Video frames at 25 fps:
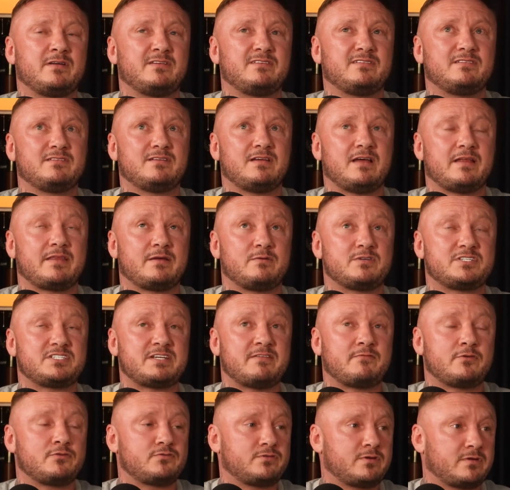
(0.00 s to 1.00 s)
I think it was
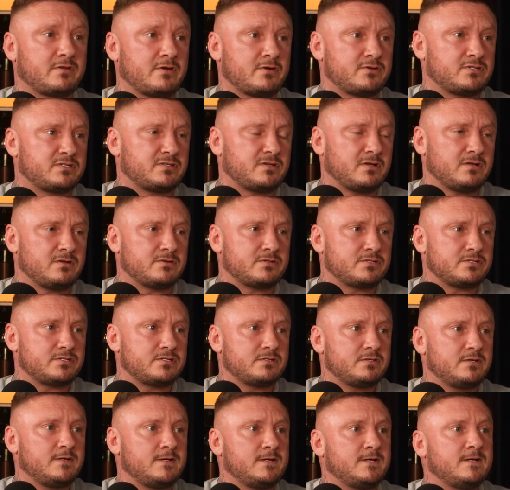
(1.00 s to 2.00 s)

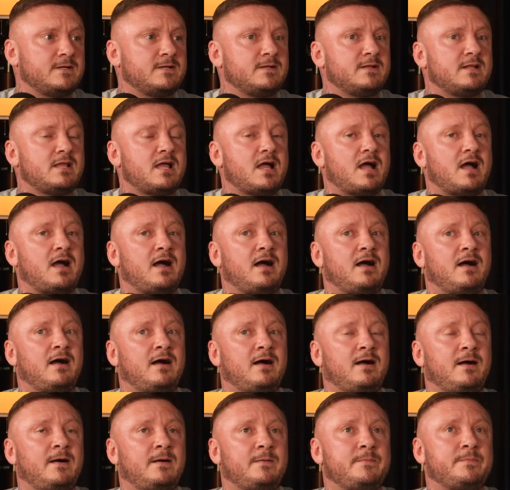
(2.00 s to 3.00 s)

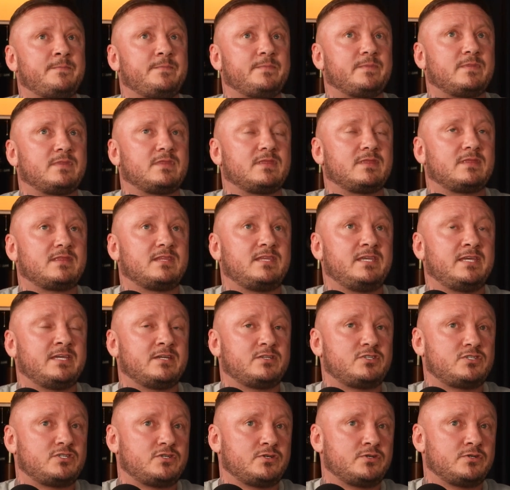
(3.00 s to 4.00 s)
$700,000. Year
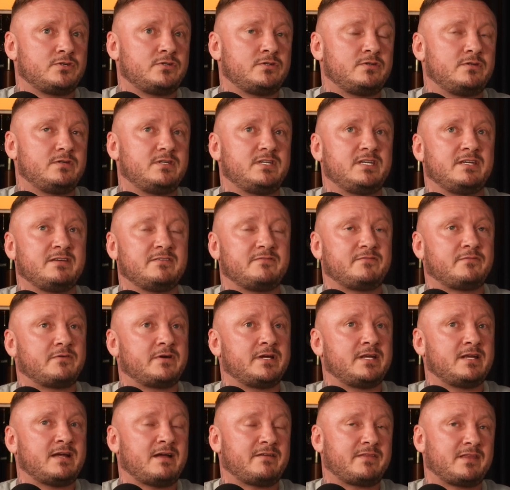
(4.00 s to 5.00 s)
2, year
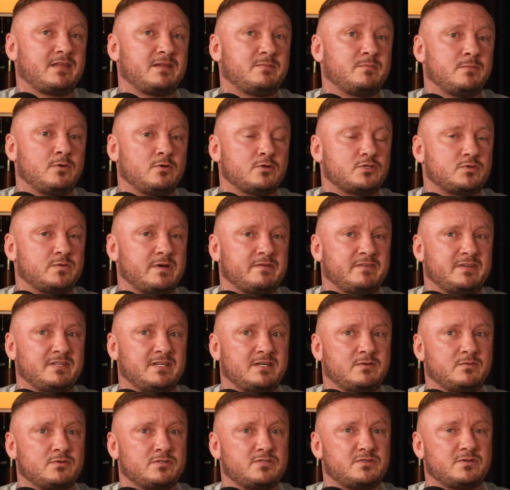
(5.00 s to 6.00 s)
3, I think the most we ever
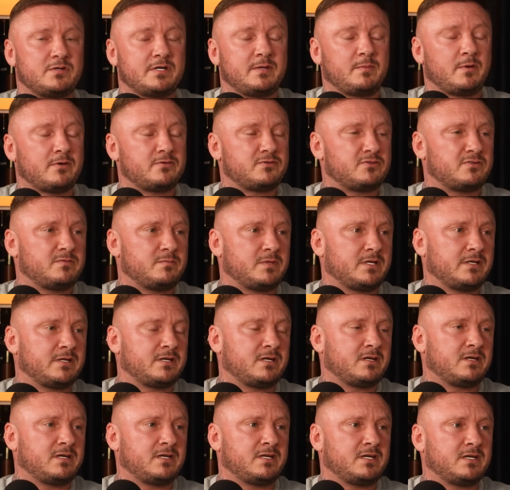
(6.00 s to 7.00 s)
did was 3.2 million
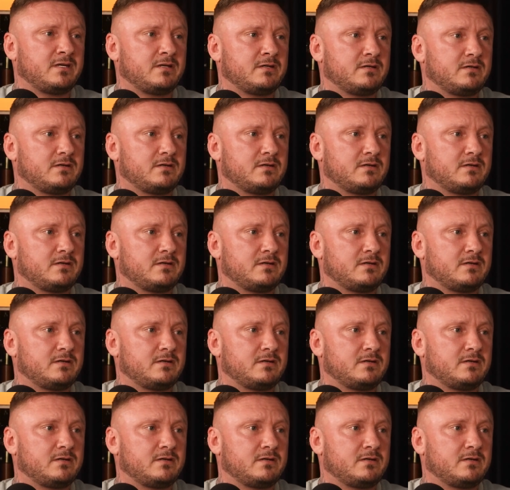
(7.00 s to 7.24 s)
in a year.